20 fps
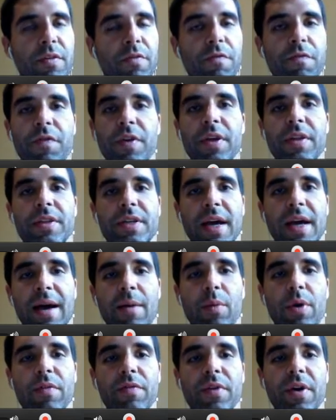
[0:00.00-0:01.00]
5th
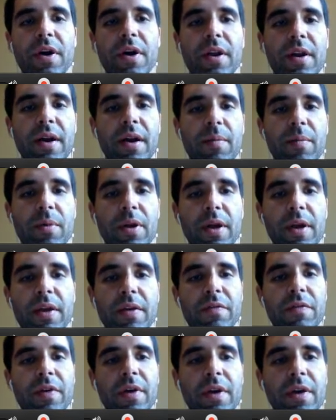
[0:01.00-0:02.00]
time we've done it, I
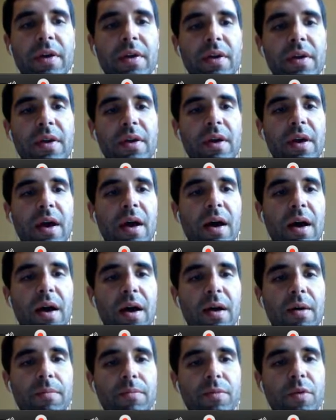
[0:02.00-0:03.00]
believe.
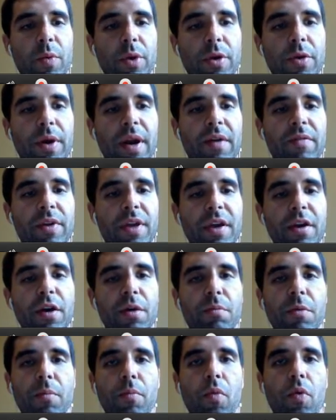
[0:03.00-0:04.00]
We do it every year
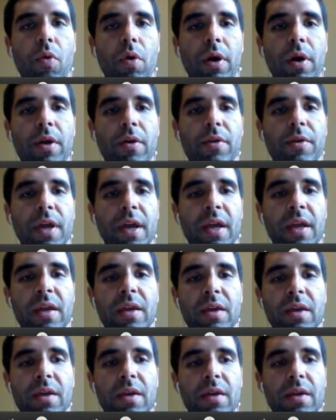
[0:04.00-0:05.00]
on Memorial Day.
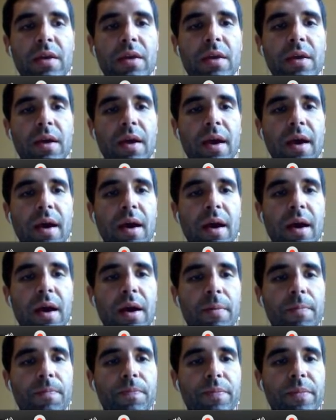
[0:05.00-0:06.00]

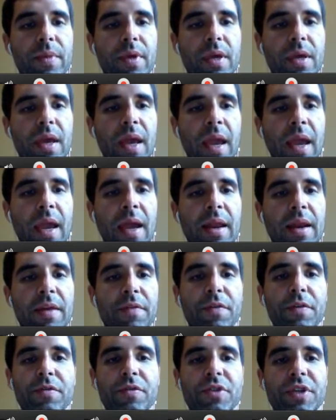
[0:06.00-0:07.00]
And
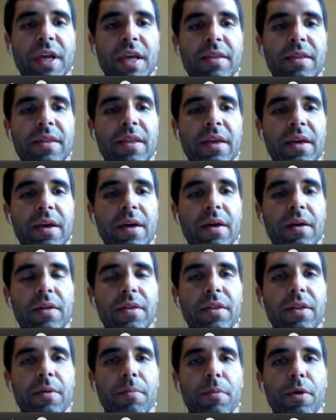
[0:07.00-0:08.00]
if you've seen the
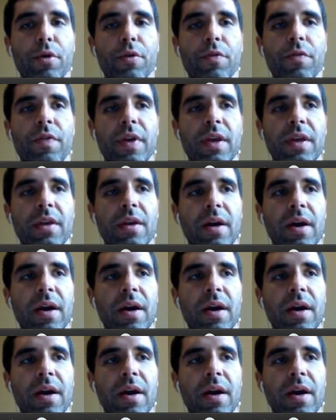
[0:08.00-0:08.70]
movie